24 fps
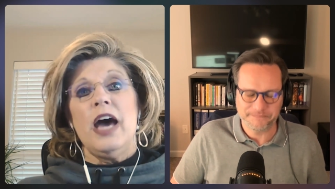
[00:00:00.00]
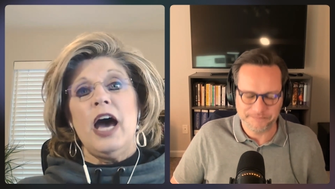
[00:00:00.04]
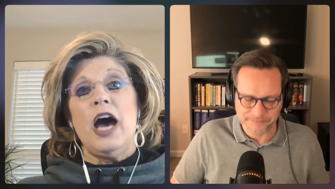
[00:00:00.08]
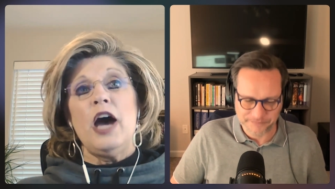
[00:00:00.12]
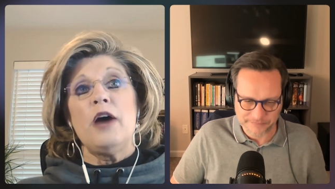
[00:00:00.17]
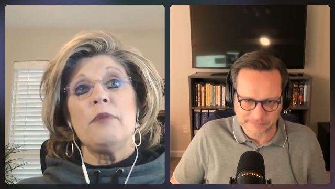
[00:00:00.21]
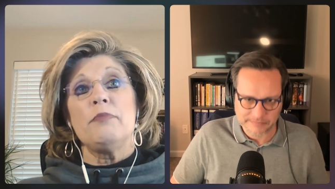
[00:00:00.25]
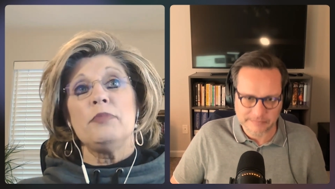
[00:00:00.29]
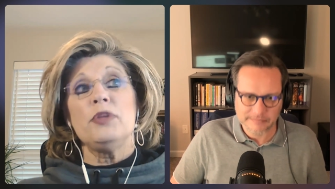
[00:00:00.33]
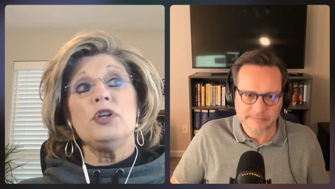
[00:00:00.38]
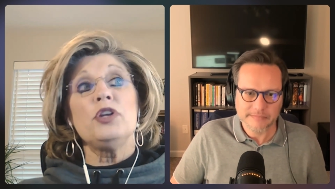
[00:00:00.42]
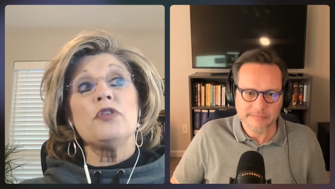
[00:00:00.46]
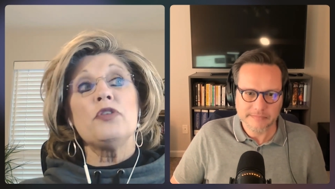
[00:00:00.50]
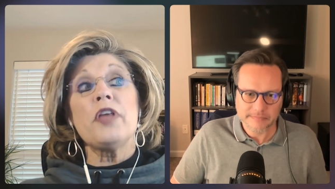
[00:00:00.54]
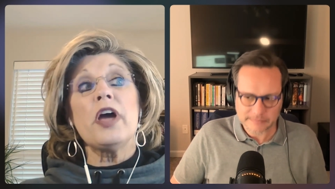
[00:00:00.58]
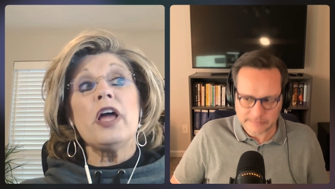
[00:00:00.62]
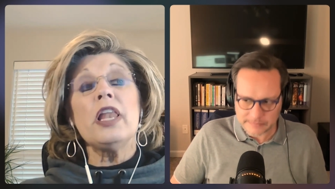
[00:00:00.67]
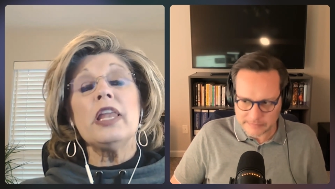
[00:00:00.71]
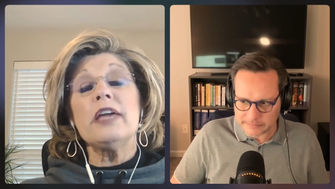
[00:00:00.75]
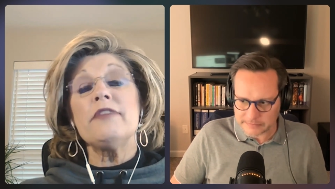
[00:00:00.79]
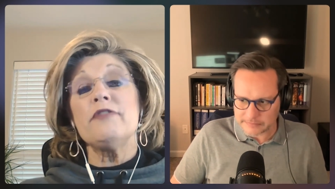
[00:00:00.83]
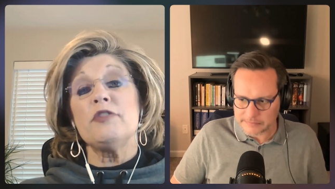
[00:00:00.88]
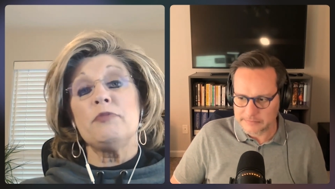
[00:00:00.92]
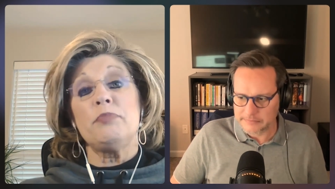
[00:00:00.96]
Speaker 1: Um, you know,
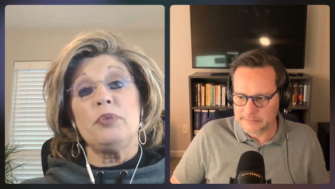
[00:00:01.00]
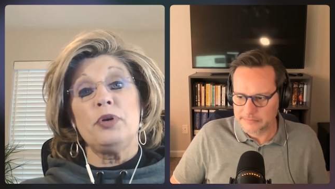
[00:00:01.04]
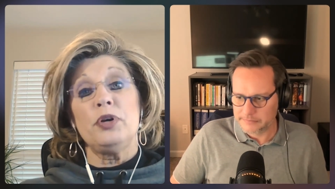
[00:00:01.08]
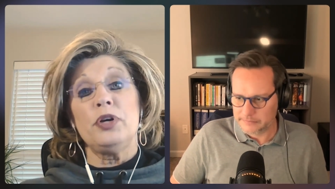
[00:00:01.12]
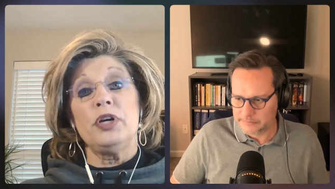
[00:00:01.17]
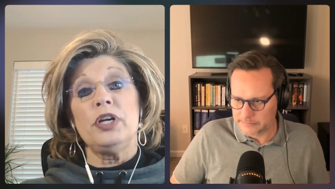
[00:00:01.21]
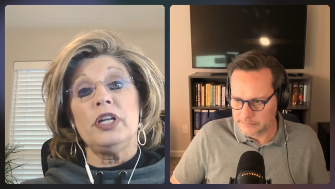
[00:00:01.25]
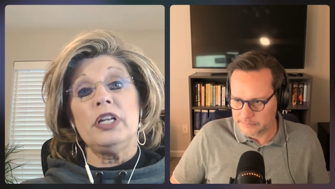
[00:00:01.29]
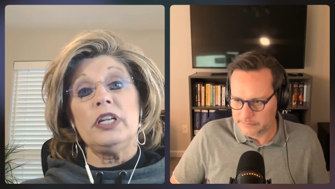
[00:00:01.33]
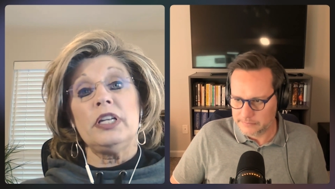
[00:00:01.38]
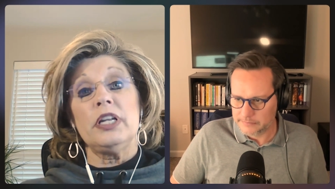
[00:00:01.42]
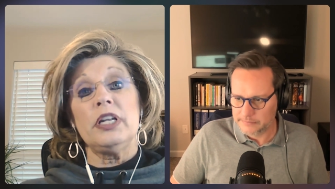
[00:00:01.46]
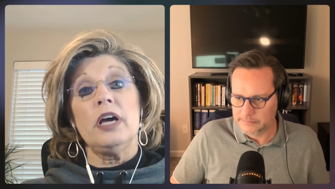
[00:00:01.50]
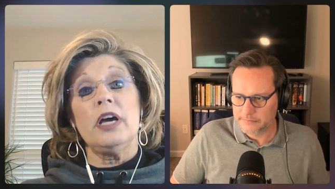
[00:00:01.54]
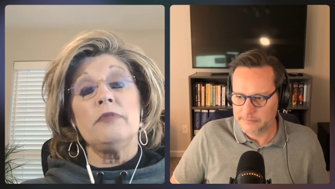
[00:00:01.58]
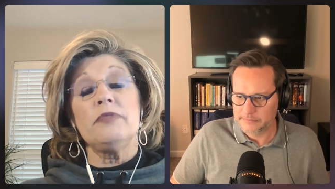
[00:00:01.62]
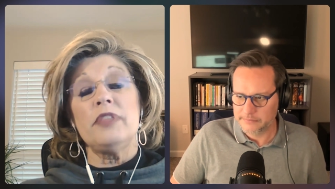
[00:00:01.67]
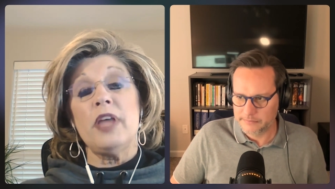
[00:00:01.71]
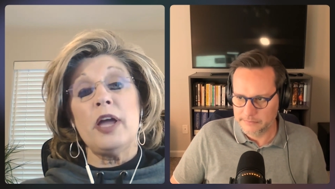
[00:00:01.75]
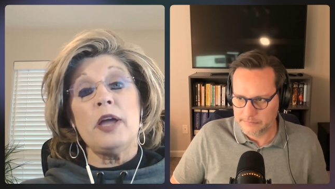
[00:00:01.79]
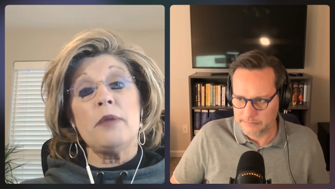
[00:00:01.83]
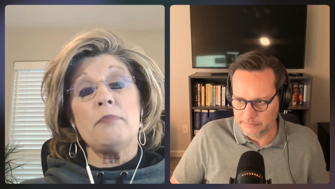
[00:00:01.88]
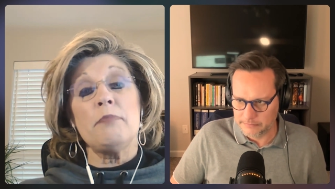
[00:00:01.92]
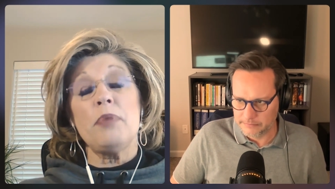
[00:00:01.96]
they'll even put,
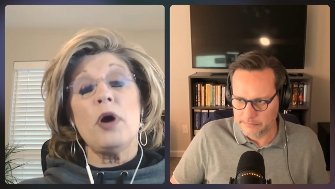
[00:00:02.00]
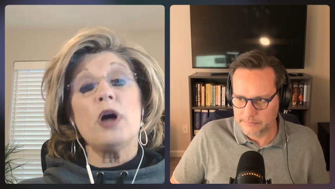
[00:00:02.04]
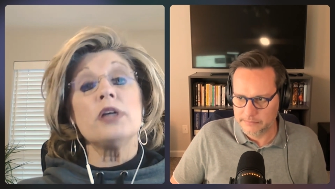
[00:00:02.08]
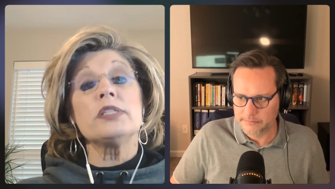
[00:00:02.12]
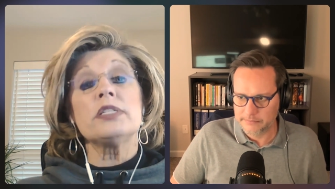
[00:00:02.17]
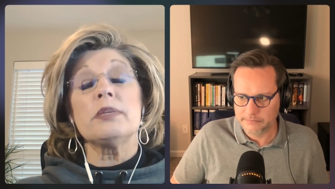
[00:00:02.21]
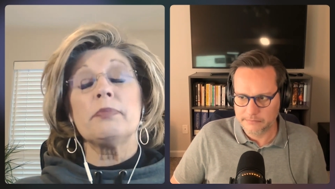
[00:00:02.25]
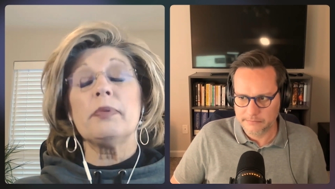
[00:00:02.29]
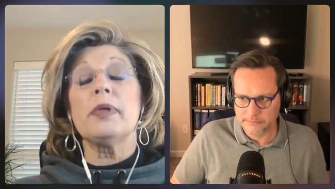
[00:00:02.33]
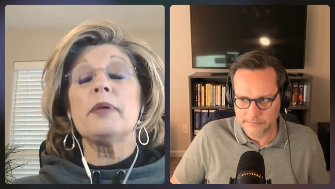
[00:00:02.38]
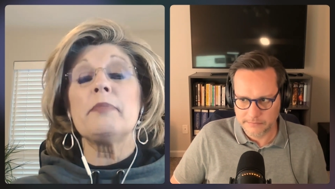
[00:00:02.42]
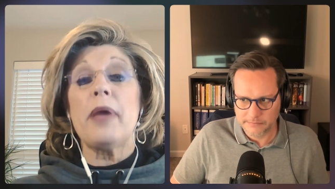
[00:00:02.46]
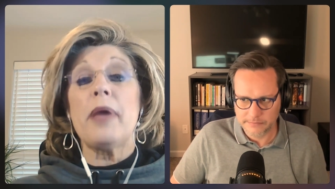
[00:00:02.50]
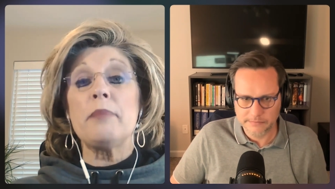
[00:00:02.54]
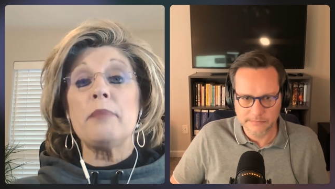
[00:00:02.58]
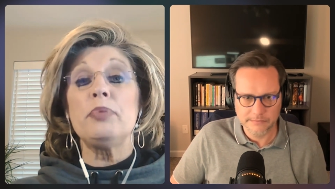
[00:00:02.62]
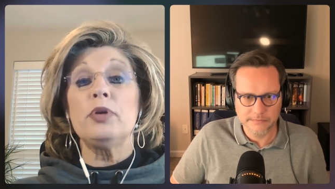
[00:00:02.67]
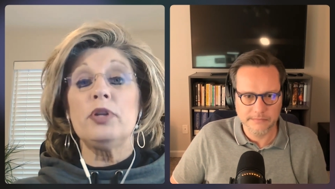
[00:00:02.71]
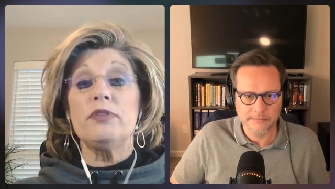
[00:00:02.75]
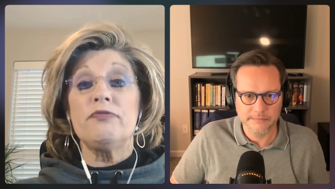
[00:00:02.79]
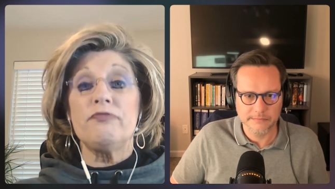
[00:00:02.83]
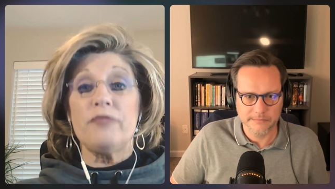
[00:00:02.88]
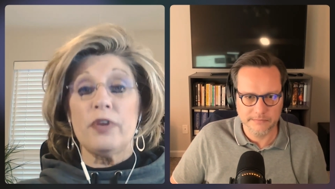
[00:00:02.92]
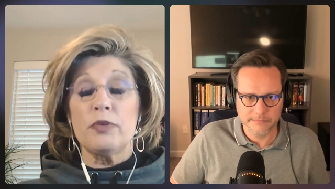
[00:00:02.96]
they possibly may
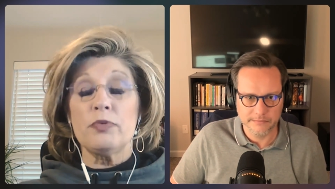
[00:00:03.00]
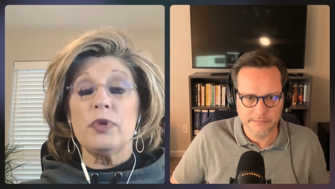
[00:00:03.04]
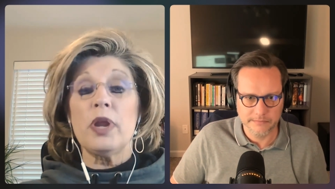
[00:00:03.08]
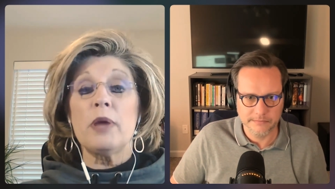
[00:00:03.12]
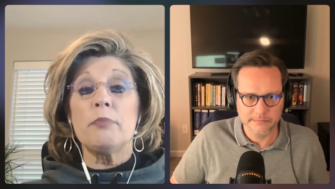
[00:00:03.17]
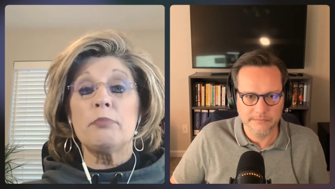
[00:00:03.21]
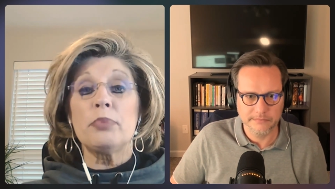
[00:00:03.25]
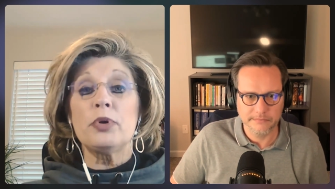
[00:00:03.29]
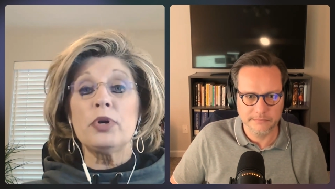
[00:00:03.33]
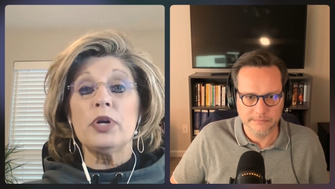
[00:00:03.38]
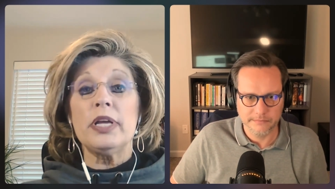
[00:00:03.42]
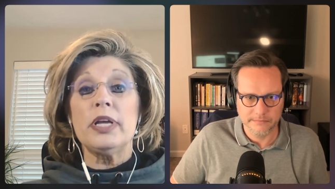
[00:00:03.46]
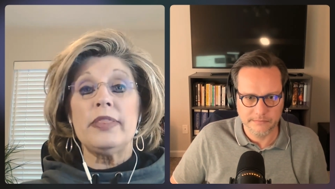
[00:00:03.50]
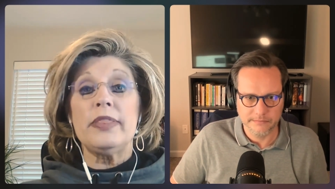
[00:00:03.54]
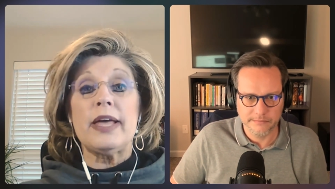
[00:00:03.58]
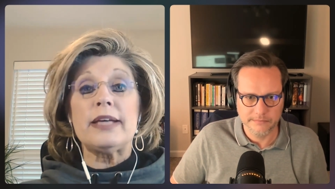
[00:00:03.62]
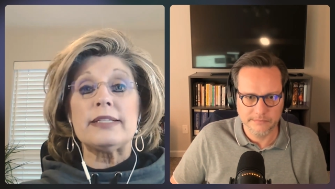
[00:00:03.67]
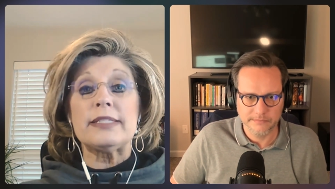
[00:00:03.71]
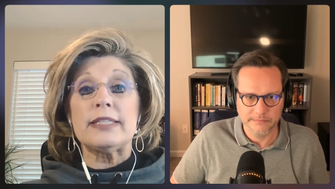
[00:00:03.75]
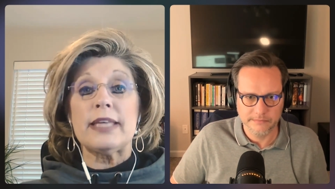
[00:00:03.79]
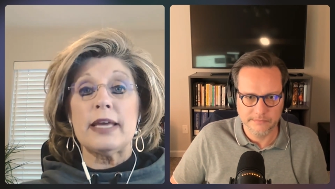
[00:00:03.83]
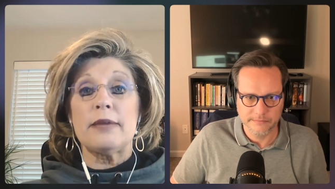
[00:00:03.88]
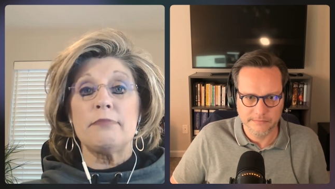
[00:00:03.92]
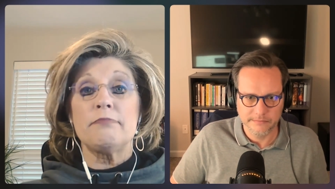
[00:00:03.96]
put a phone number in
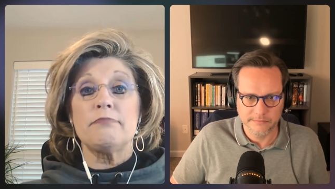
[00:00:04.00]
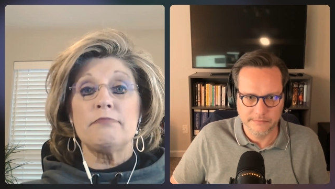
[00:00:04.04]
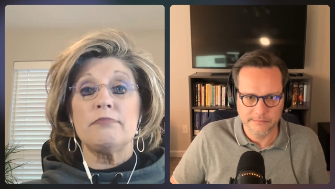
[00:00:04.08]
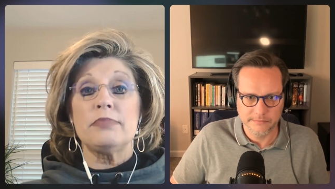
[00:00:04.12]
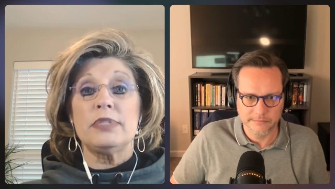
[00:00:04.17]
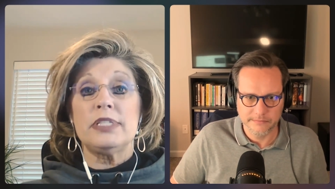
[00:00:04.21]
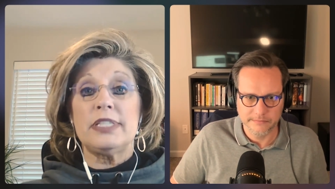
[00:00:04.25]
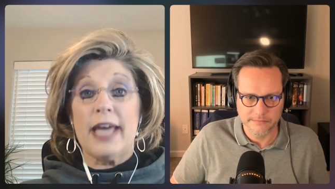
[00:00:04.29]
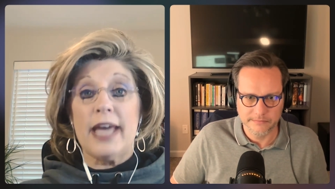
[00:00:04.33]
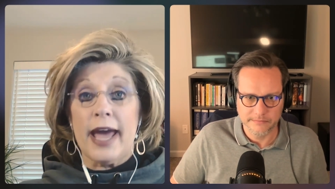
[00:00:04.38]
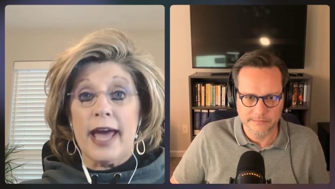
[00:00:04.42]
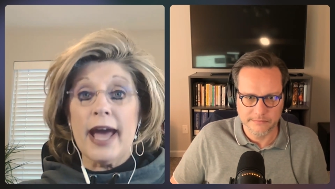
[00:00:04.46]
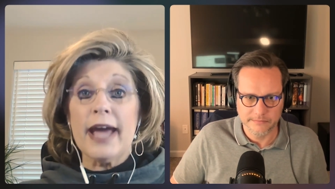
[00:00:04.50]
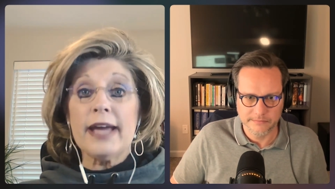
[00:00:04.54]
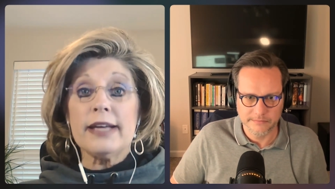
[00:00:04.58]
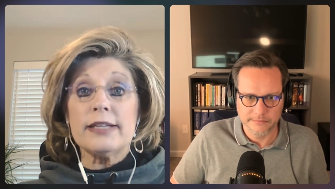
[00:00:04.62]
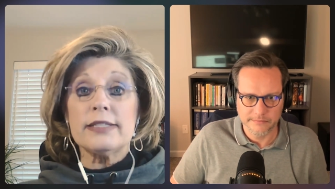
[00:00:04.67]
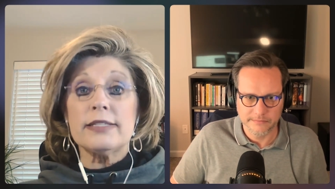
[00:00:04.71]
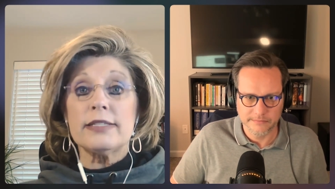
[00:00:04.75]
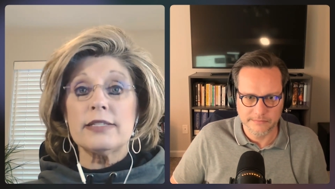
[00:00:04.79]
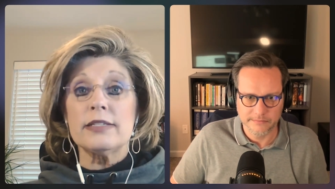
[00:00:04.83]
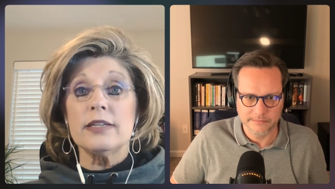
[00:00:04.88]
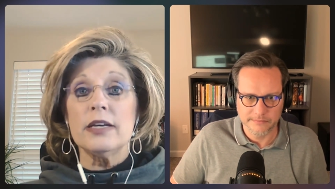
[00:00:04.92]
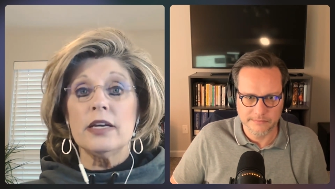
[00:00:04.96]
that same
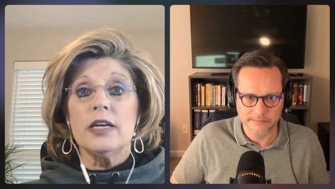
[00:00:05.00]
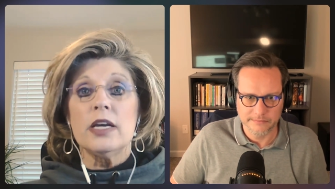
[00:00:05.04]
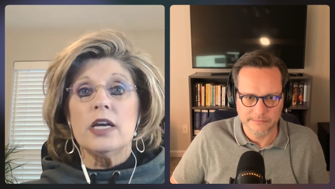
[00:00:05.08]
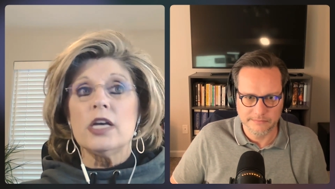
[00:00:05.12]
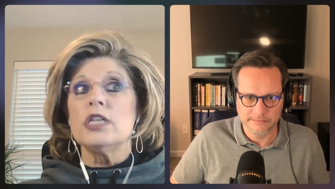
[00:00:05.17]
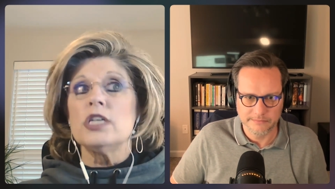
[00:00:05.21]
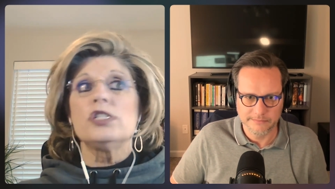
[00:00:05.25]
text.